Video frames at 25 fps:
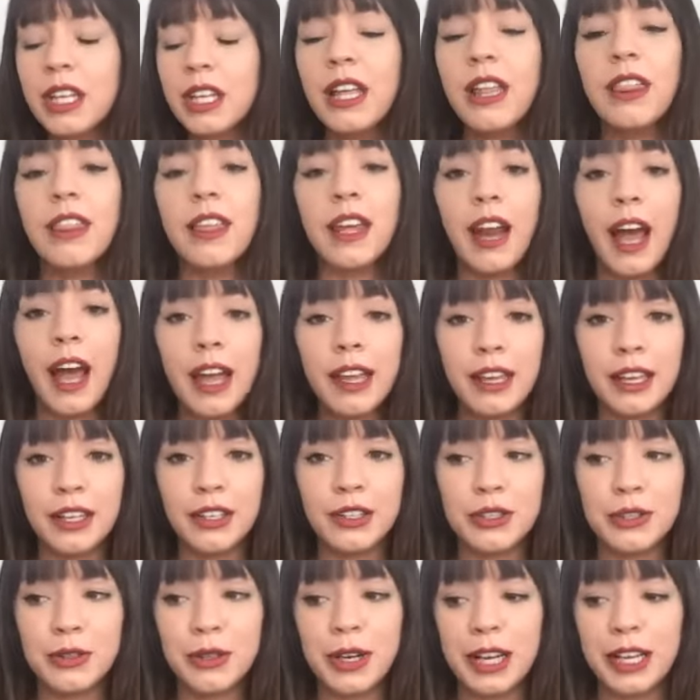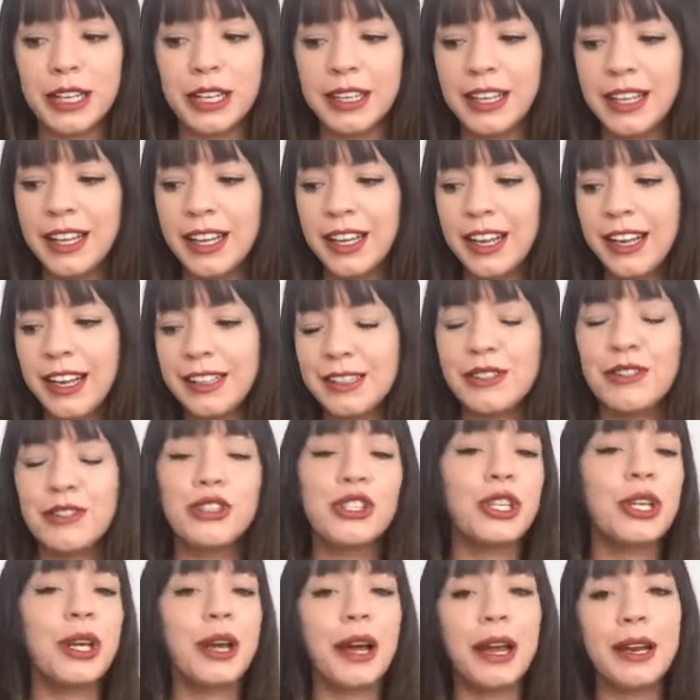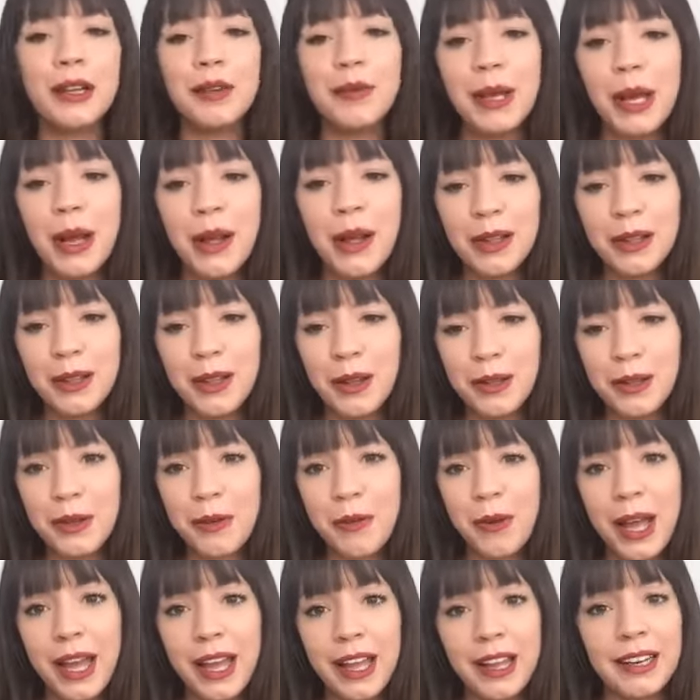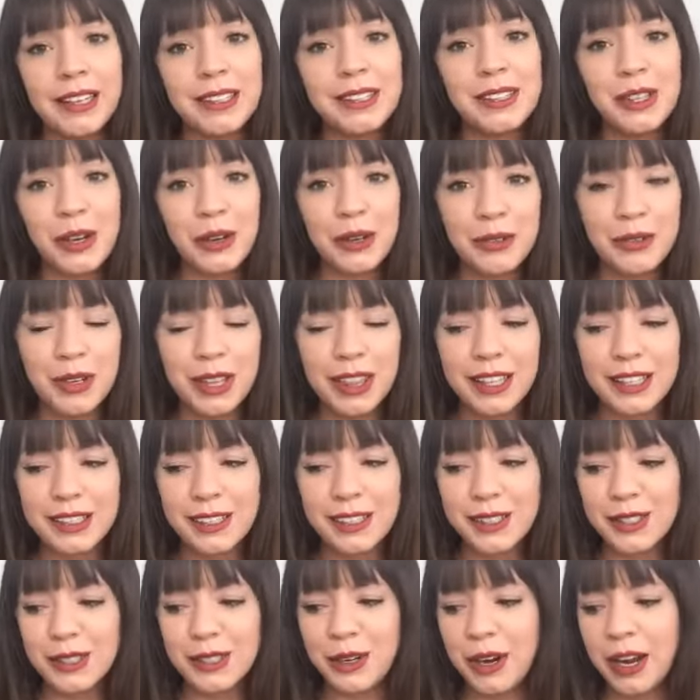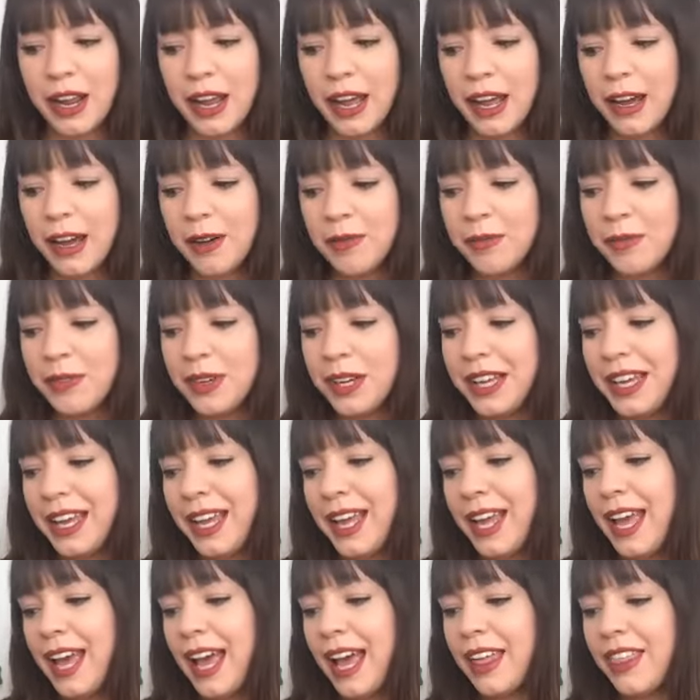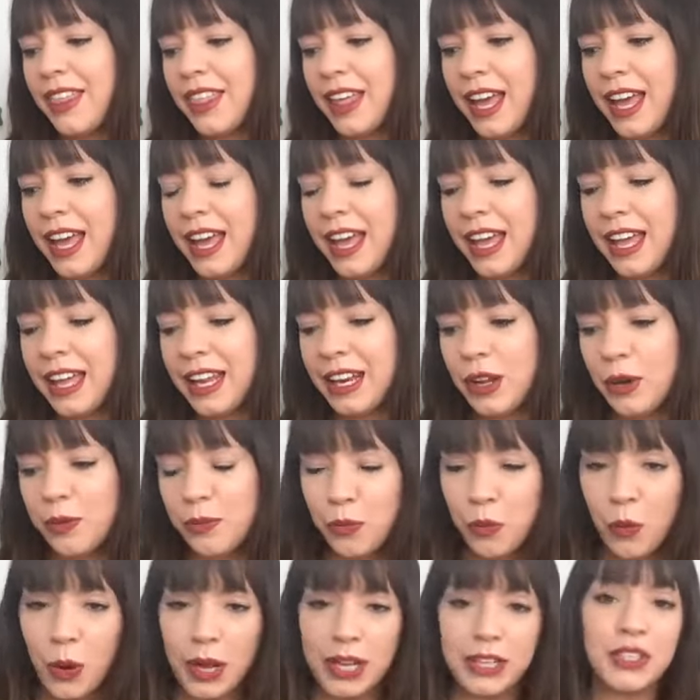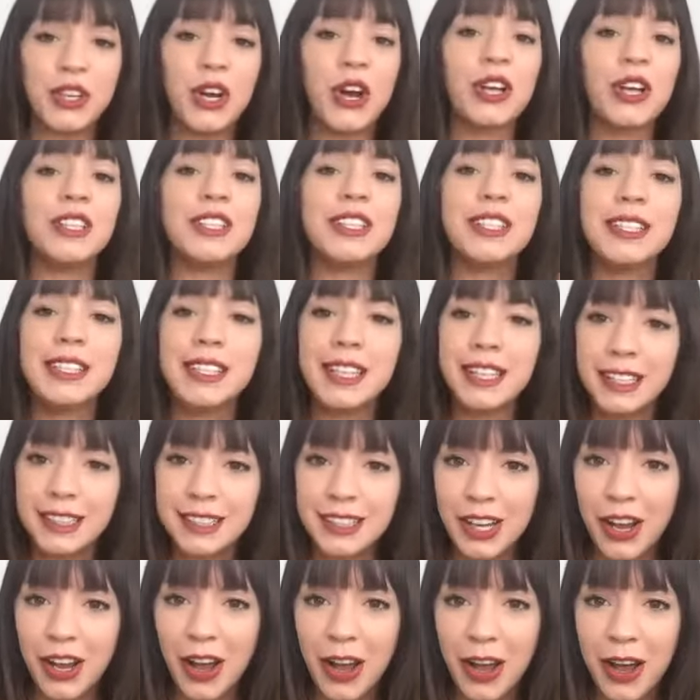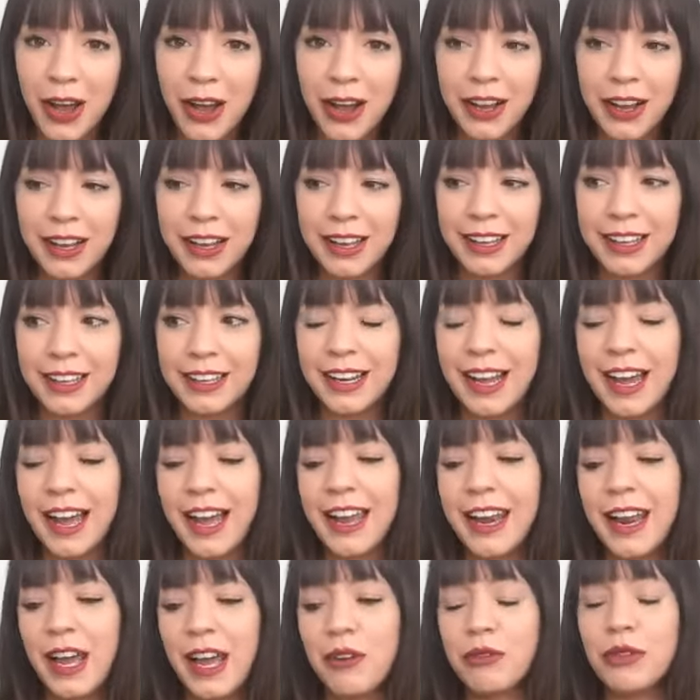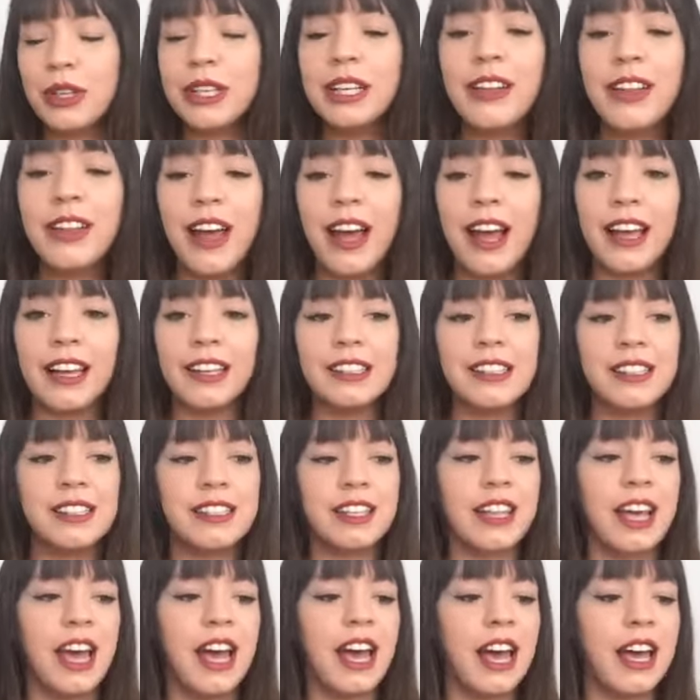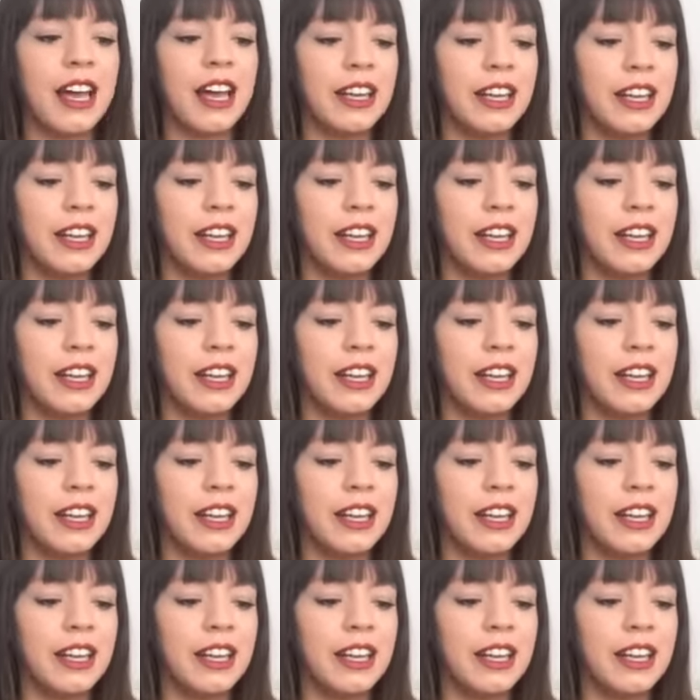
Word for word: then I can do it. And so she guided me all along the way. And I started with Instagram and then went on to TikTok. And, and I realized that,